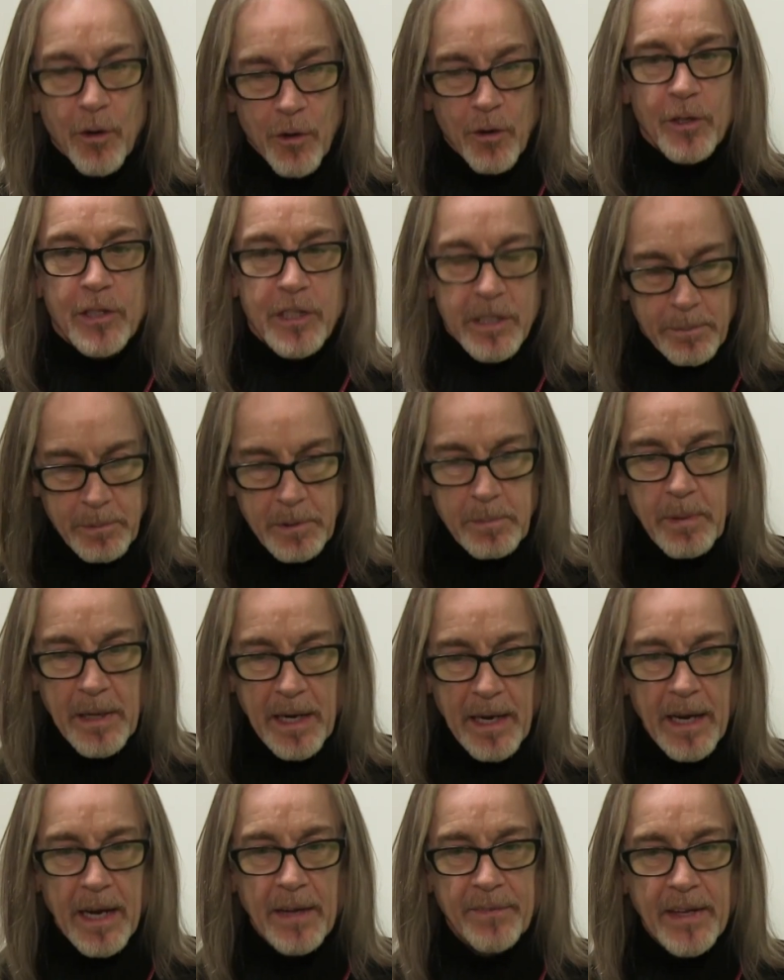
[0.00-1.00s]
the Horselips
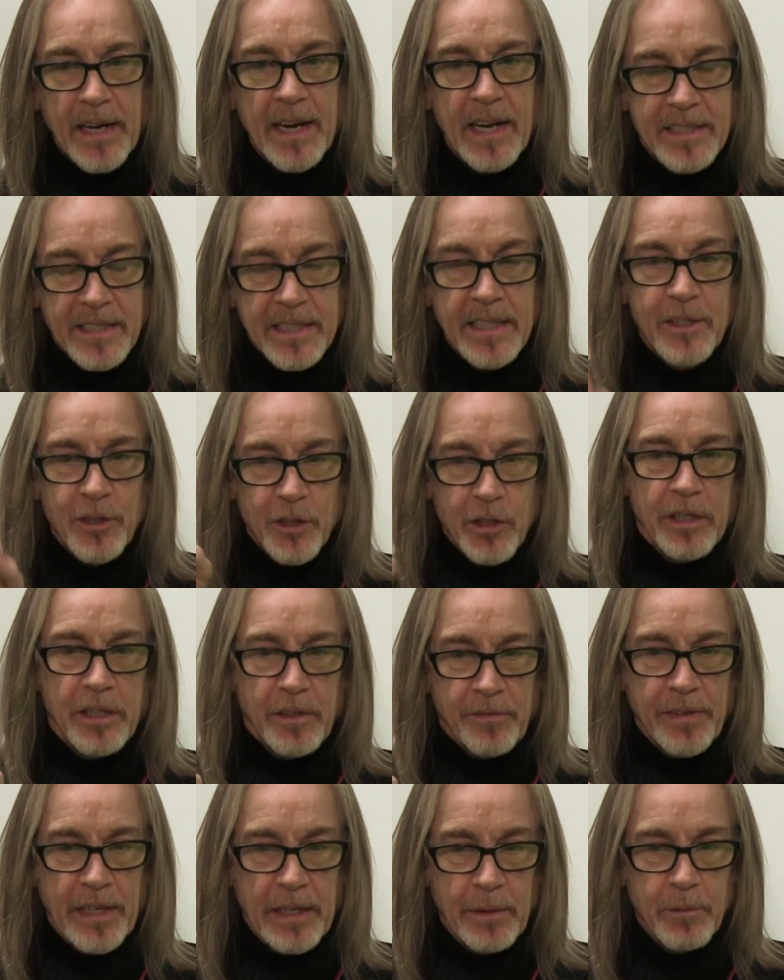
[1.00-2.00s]
play, and then I seen
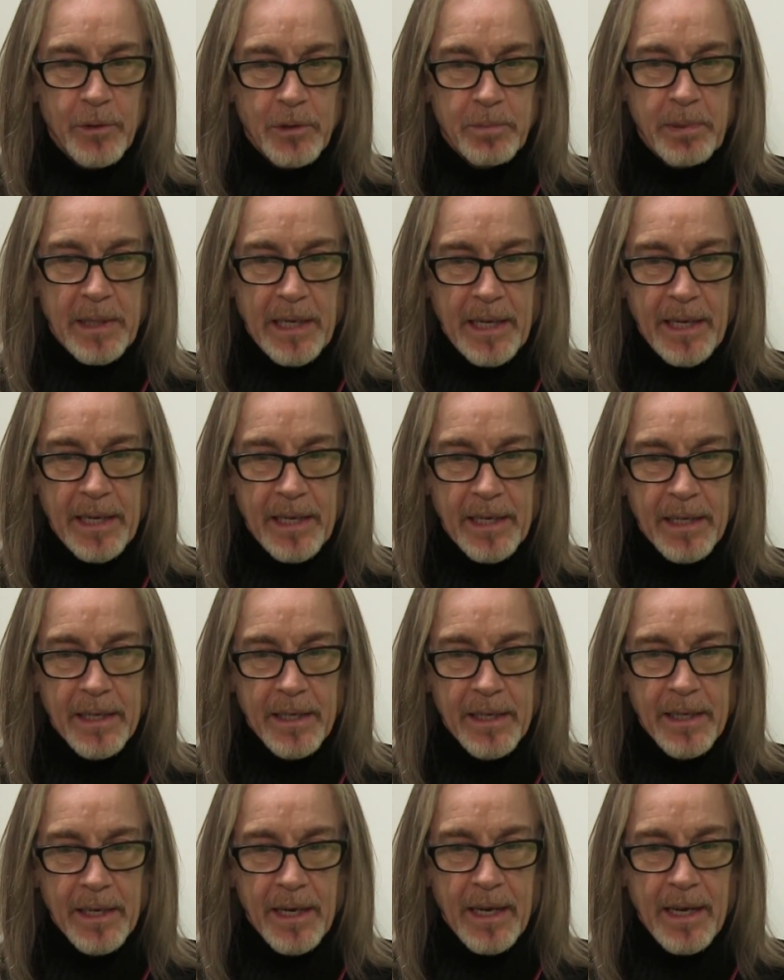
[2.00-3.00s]
Johnny Fean was playing
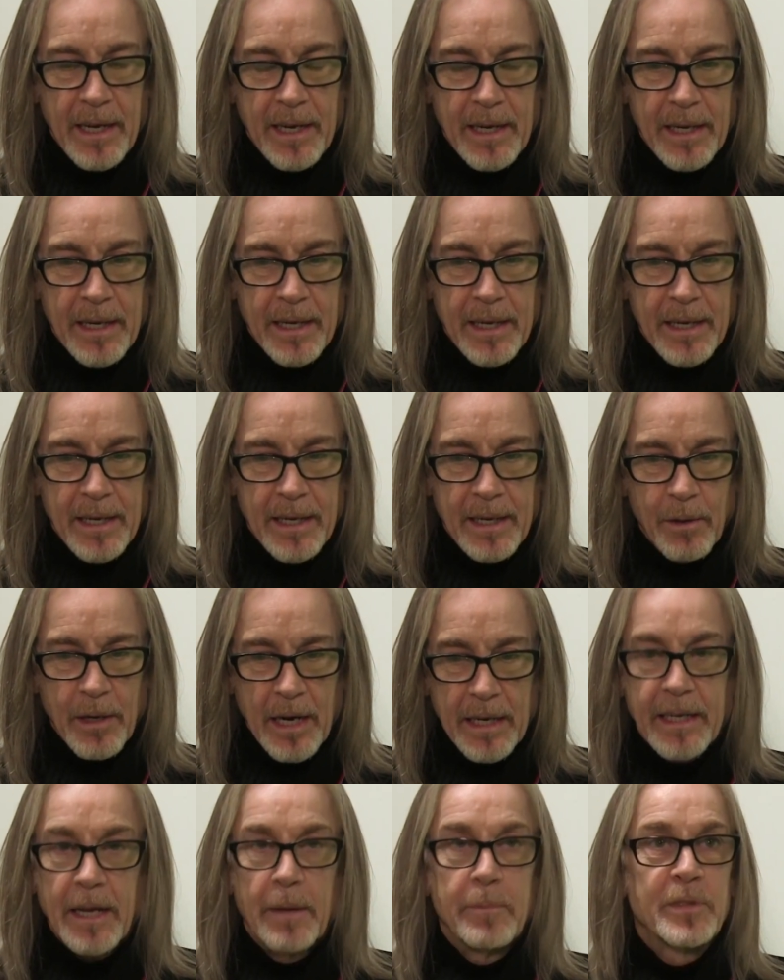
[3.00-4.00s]

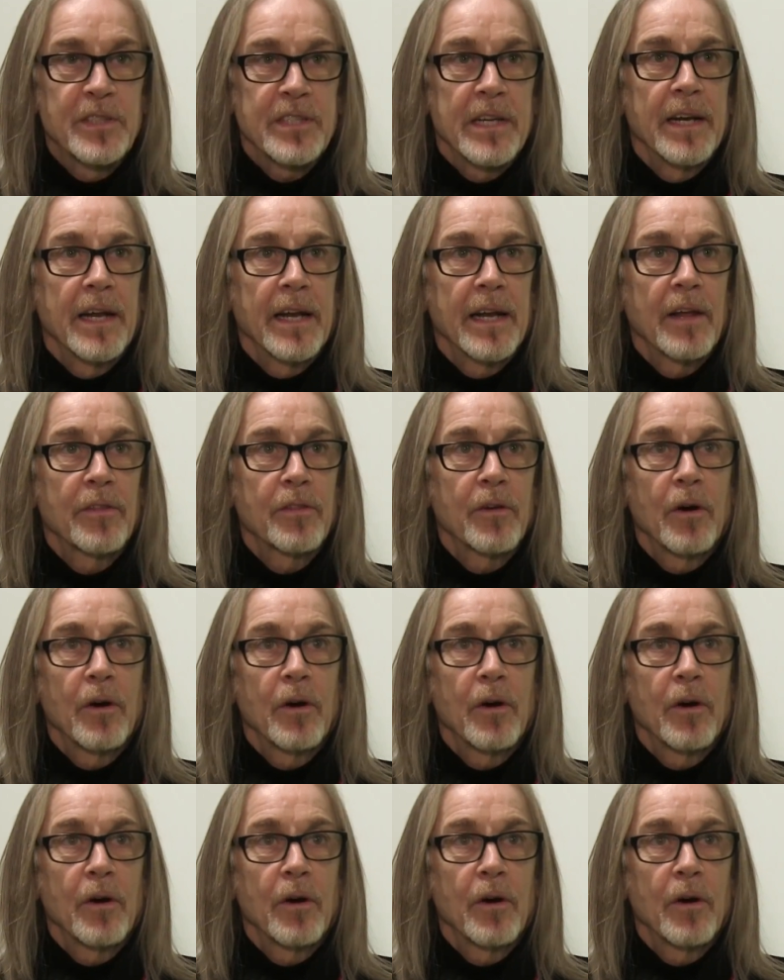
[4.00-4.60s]
a Gibson, and I